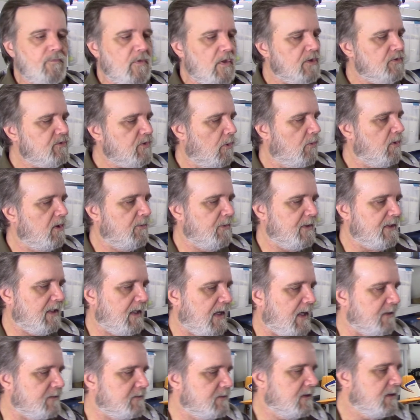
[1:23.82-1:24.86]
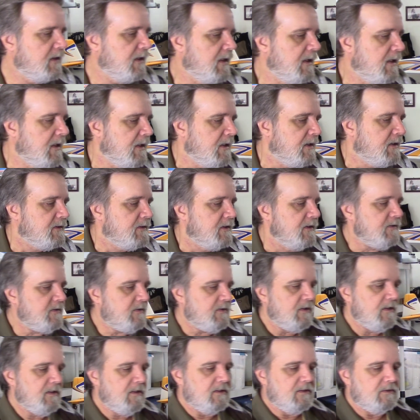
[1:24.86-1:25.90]
So what do we got? This
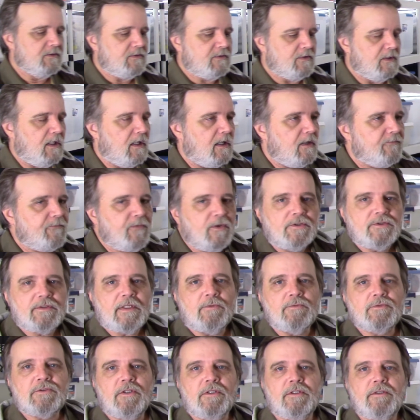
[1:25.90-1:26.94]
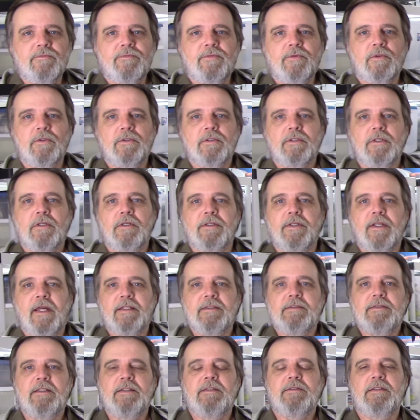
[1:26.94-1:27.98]
is, first I was looking for a
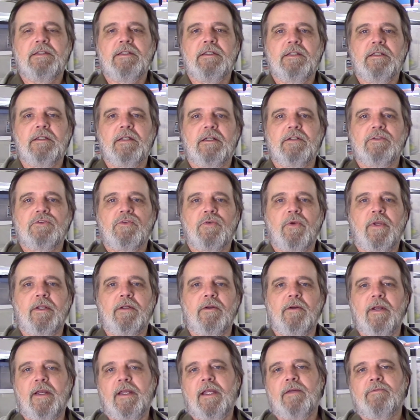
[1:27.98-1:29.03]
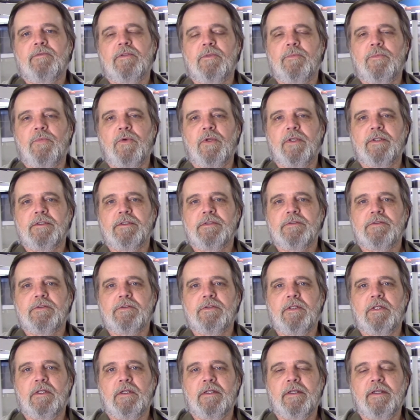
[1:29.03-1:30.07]
nice easy trainer. I have an Apprentice
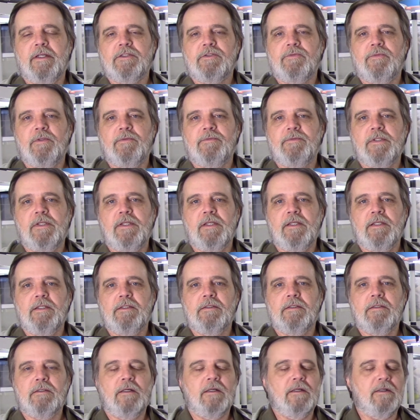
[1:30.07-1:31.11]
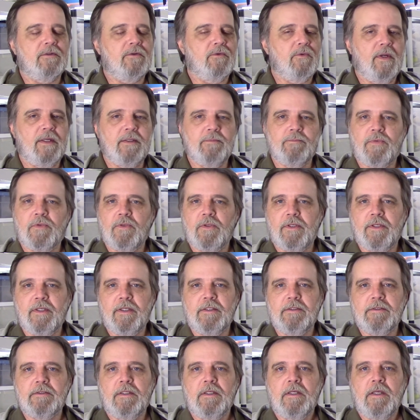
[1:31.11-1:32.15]
S15, a great
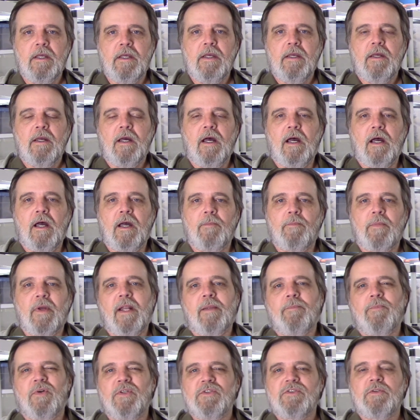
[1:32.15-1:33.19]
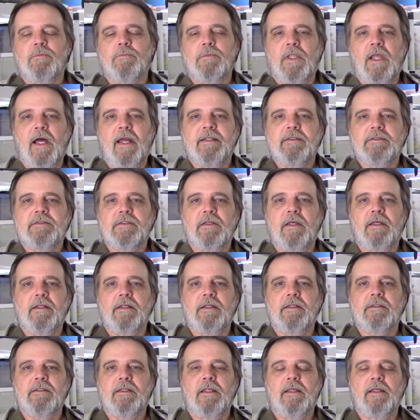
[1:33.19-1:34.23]
plane, but I put some lights on
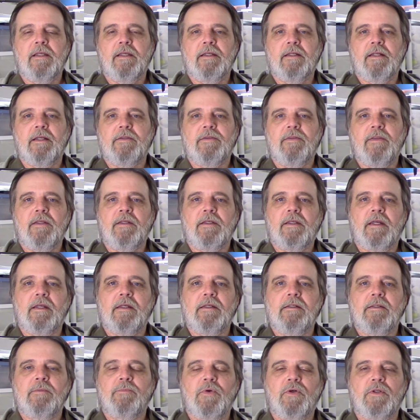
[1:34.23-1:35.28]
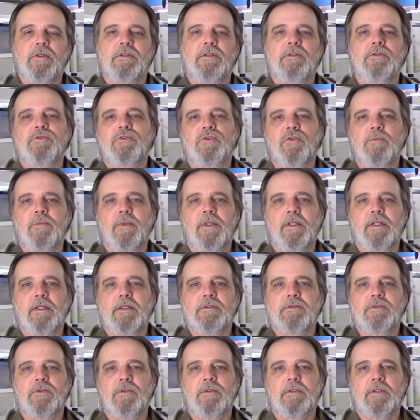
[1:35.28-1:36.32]
it and I think I put a little too many,
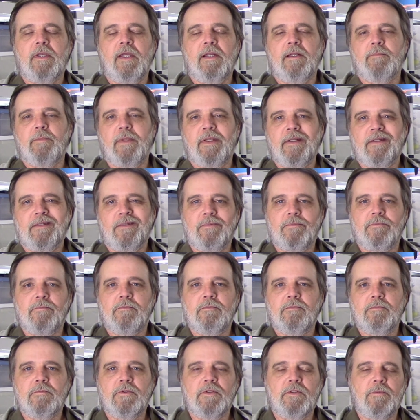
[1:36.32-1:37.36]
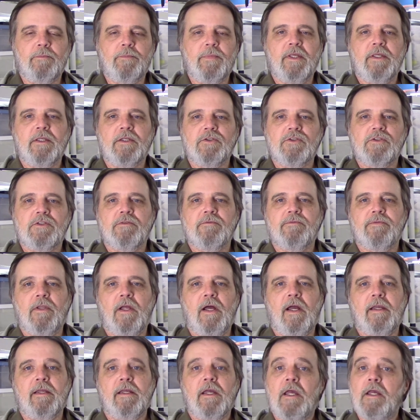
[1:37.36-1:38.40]
so it kind of made it a little piggish to
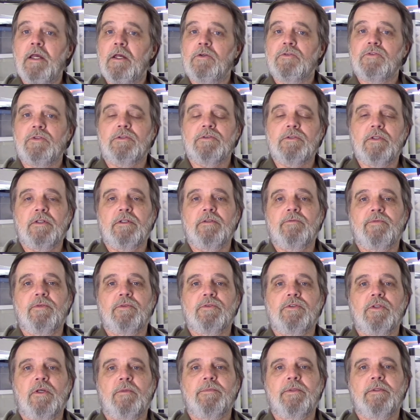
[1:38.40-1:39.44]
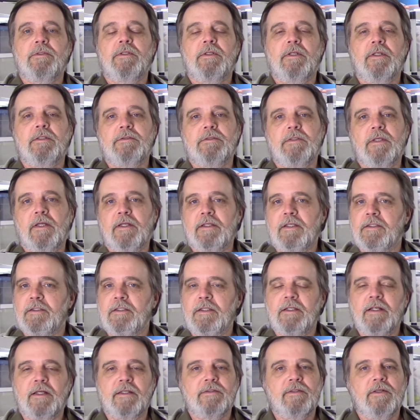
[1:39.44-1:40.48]
fly. So I was looking for something that I could
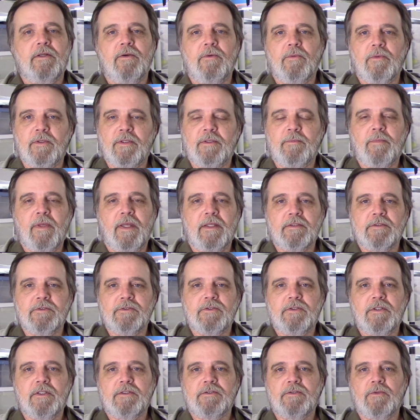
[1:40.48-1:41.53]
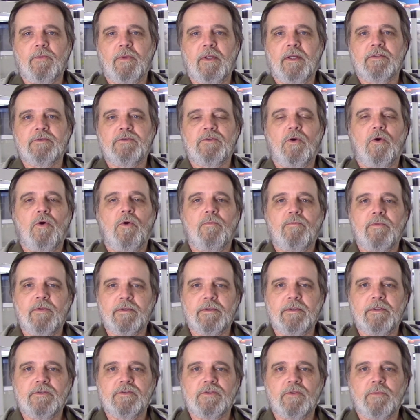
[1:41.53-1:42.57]
get out there and really bang the sticks around, so hopefully
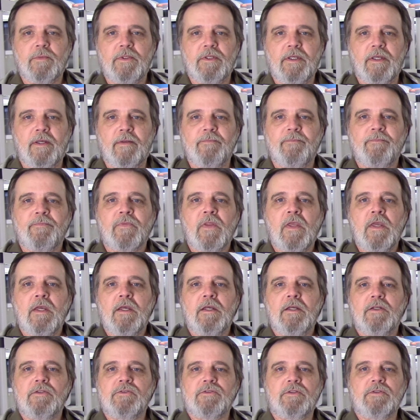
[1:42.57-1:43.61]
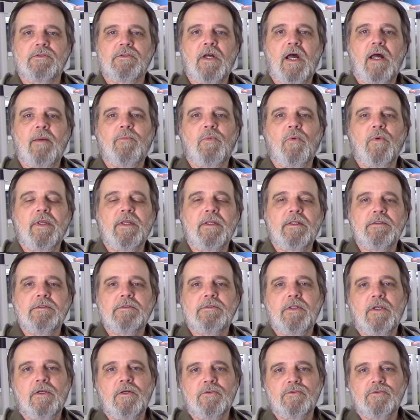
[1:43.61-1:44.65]
this will be it. It's a top wing,
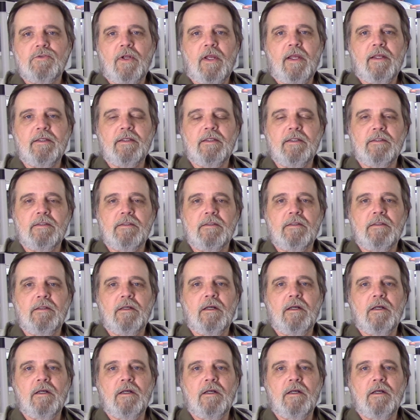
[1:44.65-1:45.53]
tail dragging